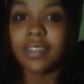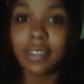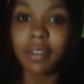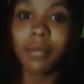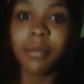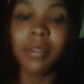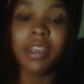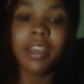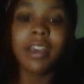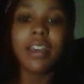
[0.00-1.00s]
them.
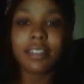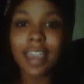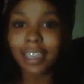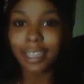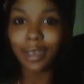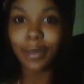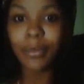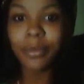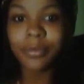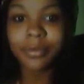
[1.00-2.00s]
Thank
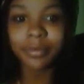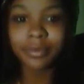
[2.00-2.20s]
you.